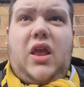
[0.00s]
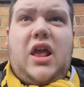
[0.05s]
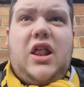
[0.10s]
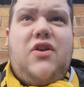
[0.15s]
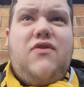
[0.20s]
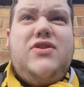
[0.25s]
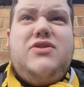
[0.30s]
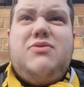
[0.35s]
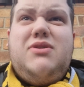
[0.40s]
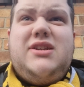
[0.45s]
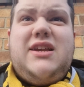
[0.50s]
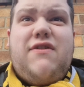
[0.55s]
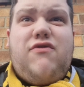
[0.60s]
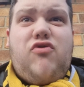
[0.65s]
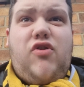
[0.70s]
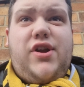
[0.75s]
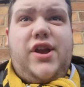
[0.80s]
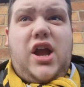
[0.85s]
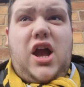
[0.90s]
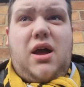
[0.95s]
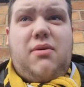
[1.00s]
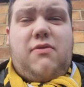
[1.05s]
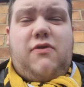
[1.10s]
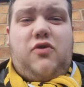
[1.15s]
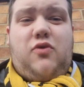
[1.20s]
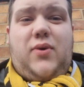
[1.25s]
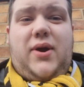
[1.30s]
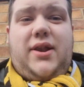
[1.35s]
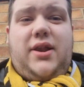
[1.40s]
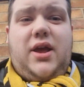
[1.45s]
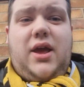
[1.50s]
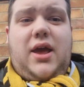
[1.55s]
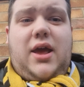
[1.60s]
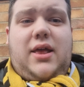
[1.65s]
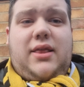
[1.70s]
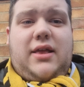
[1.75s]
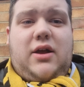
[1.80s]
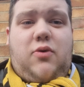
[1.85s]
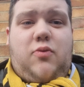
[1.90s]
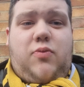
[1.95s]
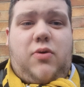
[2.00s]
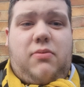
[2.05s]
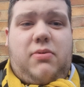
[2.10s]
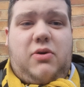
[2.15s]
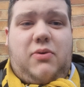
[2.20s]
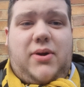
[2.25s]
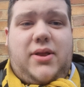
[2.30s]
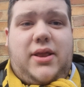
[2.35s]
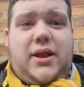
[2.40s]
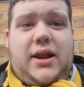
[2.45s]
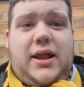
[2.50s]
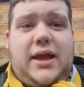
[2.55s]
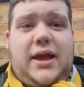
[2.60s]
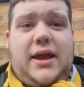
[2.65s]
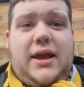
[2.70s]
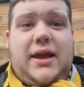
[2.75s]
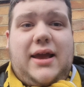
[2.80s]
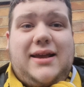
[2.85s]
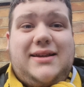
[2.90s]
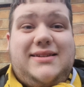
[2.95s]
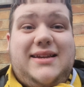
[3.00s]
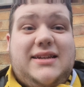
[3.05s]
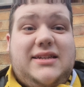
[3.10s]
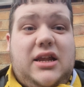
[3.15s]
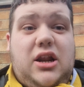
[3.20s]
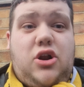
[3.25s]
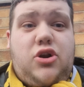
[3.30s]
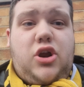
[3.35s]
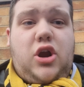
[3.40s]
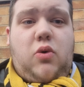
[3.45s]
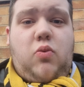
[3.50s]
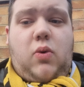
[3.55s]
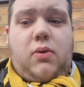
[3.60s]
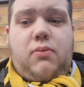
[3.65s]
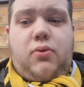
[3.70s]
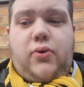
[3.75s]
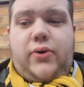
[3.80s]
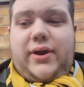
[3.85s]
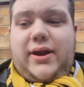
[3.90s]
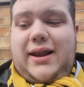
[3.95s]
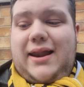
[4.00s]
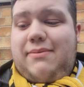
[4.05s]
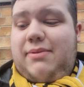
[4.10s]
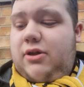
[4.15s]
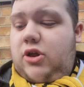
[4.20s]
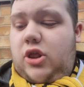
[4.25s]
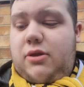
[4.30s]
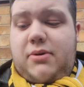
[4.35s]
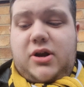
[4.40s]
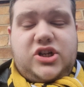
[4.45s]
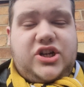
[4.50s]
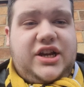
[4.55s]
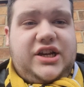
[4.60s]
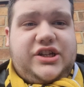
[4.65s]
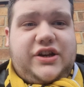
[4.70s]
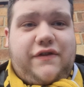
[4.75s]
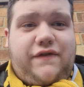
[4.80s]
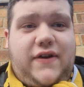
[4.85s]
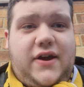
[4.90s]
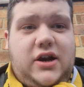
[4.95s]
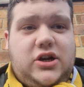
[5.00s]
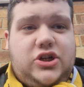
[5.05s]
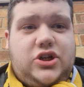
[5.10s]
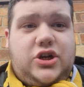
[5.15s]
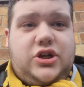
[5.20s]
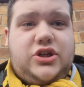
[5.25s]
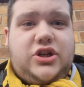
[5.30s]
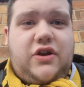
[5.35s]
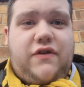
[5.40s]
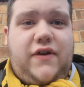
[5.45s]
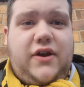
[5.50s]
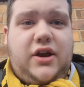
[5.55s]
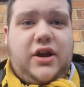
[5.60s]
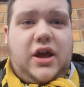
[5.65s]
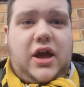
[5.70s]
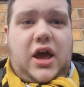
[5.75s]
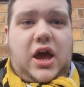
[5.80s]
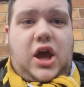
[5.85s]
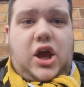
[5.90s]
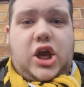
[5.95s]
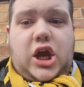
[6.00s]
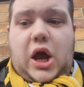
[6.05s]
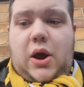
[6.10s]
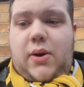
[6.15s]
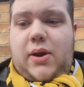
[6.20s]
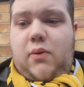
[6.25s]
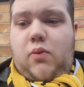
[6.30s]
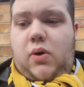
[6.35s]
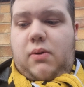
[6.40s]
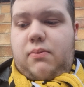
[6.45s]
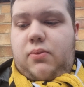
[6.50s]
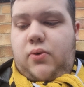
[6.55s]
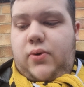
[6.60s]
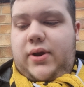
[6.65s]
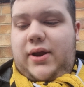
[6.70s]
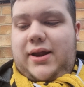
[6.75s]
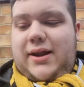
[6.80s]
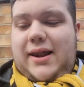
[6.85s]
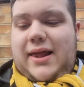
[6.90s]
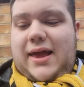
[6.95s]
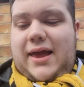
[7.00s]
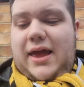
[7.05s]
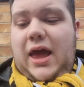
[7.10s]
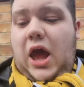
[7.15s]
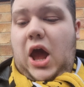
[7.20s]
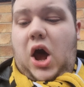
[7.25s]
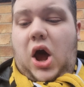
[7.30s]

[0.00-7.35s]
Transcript: The reason why I say if Great Yarmouth win, they'll probably win the league, is yes, they'll only go 1 point clear, but they've got much easier fixtures. And I think going 1 point clear,